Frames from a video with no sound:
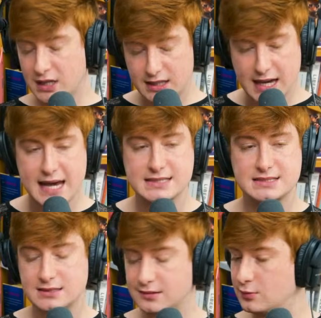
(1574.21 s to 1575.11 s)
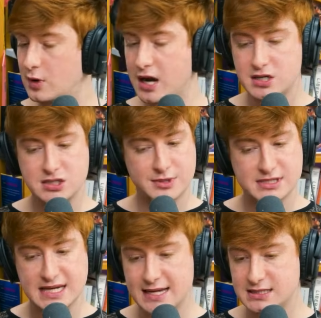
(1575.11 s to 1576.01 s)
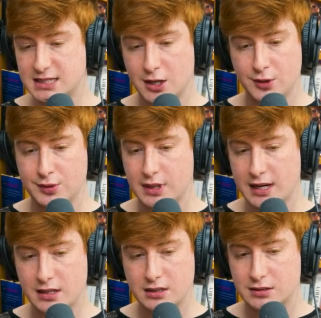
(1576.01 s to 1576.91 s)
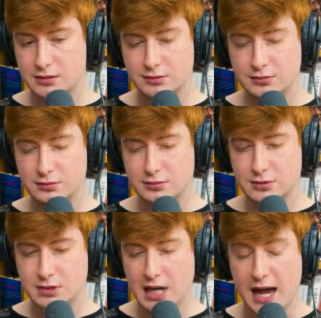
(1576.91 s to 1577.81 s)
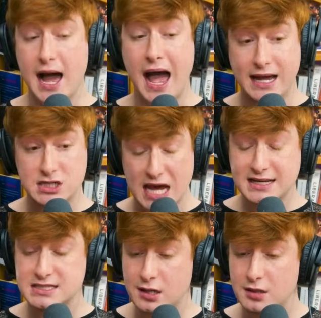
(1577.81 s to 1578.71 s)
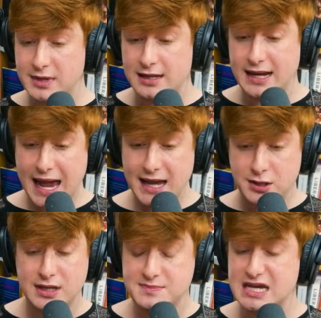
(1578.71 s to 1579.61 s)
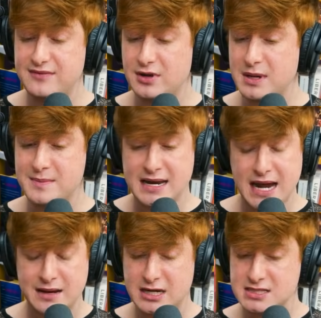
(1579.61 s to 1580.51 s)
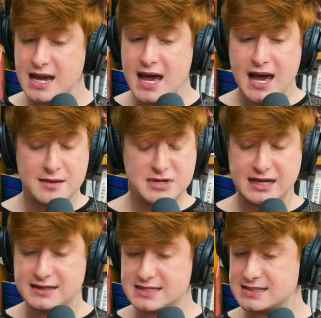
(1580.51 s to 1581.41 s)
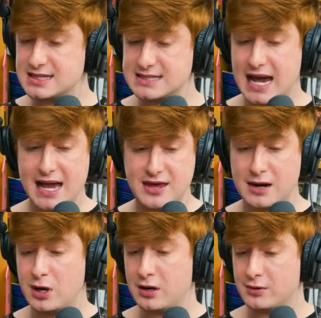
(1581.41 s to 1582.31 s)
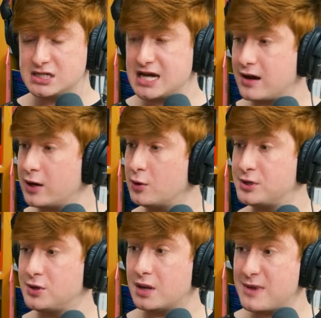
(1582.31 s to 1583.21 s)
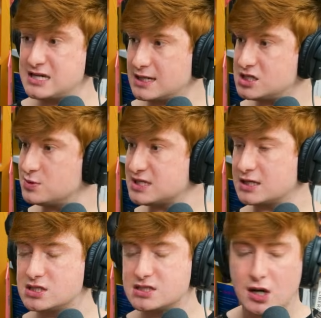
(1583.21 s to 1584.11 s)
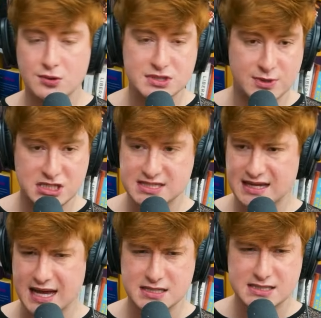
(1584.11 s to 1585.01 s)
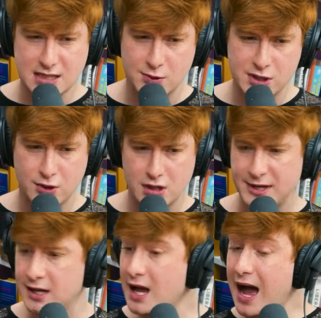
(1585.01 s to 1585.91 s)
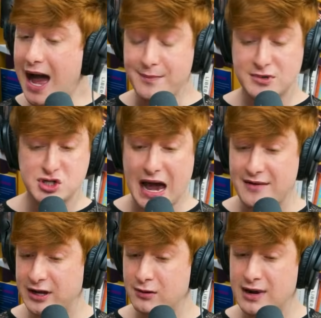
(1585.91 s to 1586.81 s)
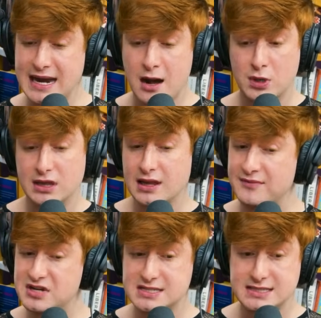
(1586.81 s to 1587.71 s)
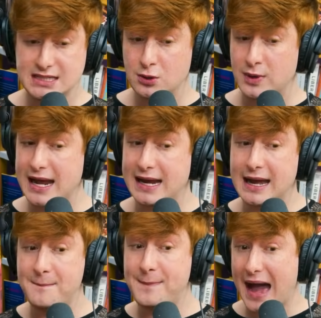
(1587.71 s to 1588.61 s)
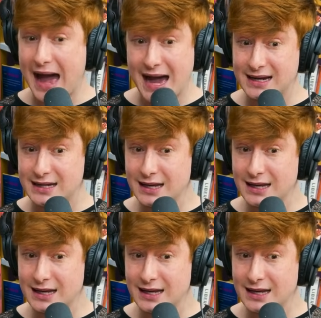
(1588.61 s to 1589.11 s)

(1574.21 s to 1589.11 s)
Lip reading: Yes, 100%. So I had texted her being like, hey, you keep saving me in my nightmares. I'm taking this as a sign that I want to reach out. I hope you're doing amazing. And she was like so sweet. She's like, that is so adorable. I'm traveling right now. Would love to see you when I get back.